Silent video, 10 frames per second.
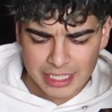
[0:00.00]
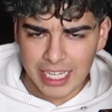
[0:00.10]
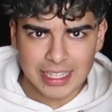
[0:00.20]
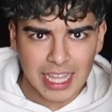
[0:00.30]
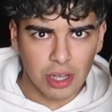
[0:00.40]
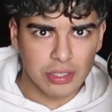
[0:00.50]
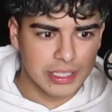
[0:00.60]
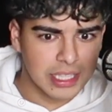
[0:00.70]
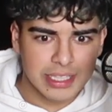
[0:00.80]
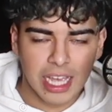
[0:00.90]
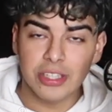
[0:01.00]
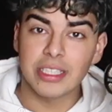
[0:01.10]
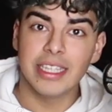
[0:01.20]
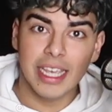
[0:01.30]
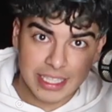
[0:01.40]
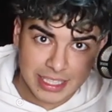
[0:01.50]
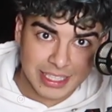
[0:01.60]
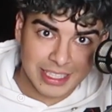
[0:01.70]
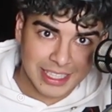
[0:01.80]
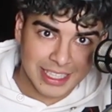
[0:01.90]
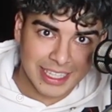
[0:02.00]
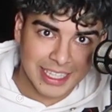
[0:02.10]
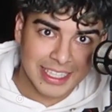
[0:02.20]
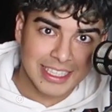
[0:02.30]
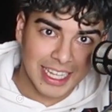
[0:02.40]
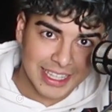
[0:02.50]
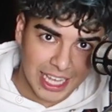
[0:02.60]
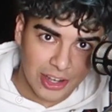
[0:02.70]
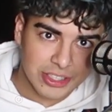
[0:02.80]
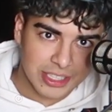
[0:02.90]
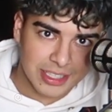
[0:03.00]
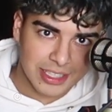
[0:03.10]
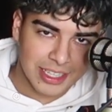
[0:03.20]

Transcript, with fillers: 10,000, 10,000. Yes, 10,000